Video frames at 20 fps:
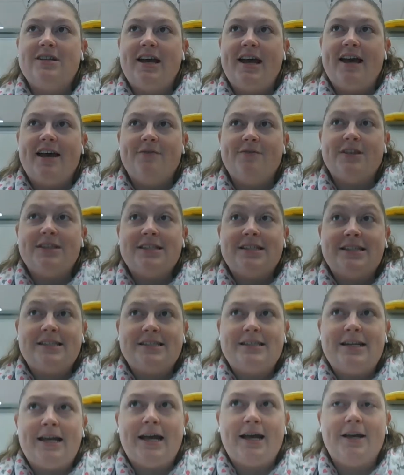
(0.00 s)
to have as a
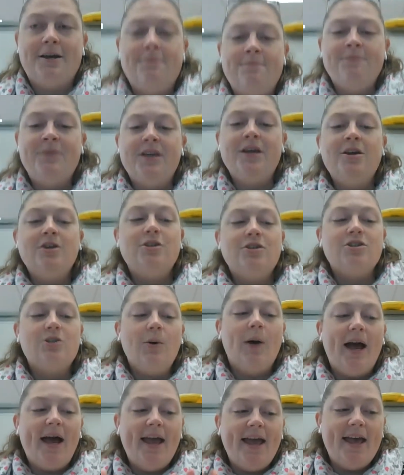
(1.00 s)
snack.
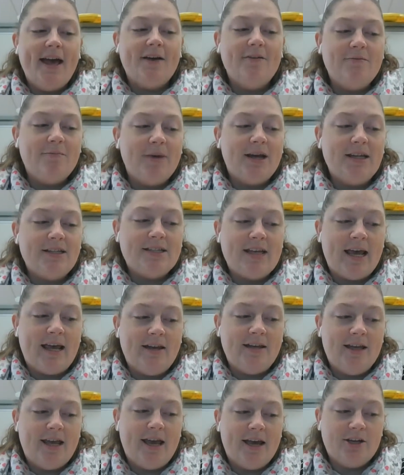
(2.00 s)
So I have my
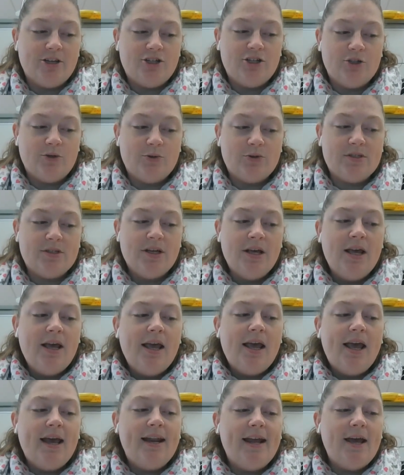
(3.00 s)
10 cashews,
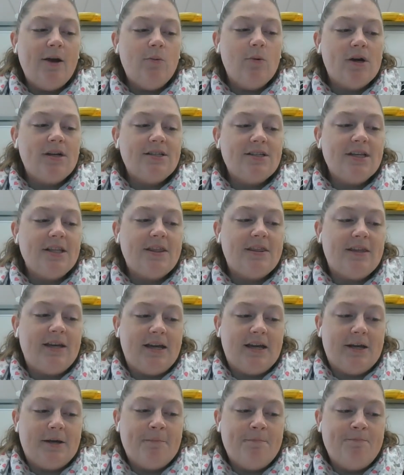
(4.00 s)
and I want to
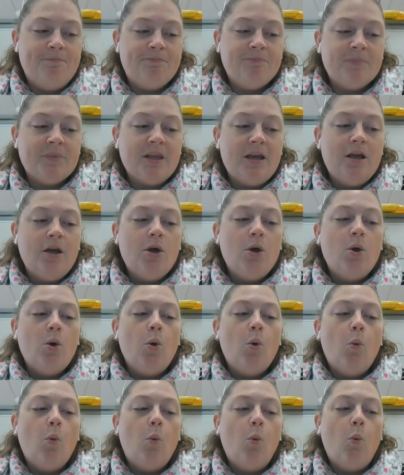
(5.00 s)
think,
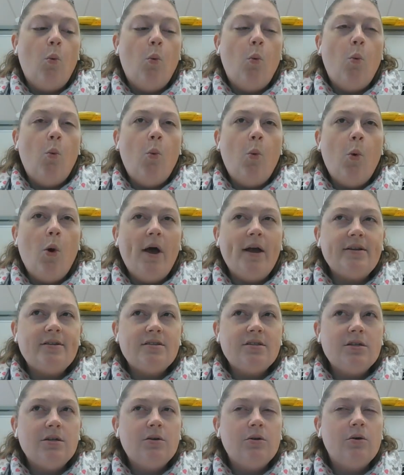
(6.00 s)

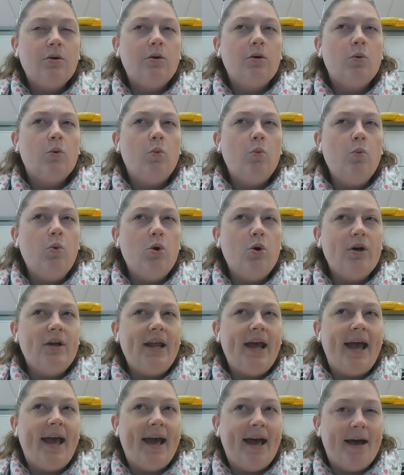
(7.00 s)
what
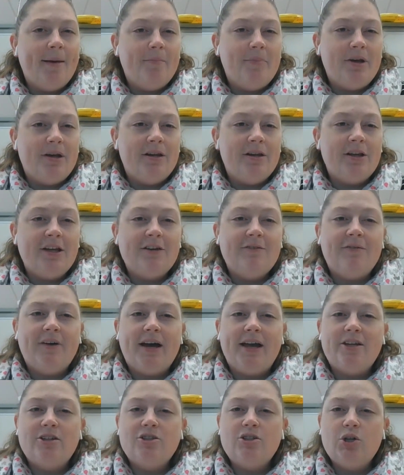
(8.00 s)
would happen if
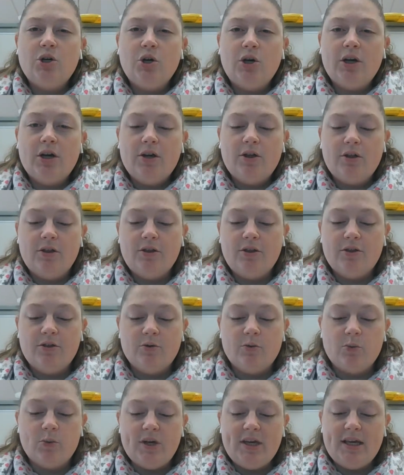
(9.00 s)
I took
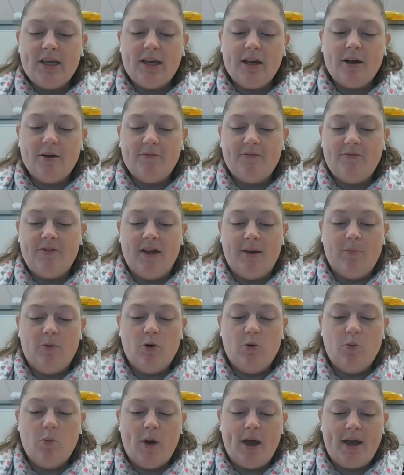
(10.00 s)
three of them
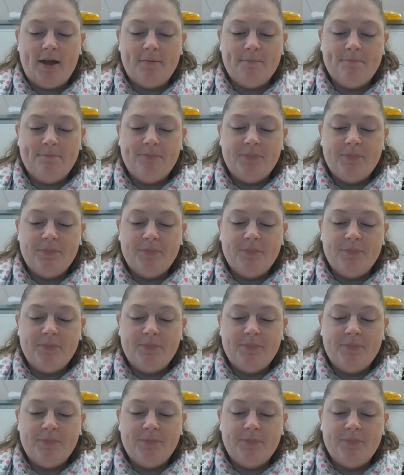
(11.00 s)
away?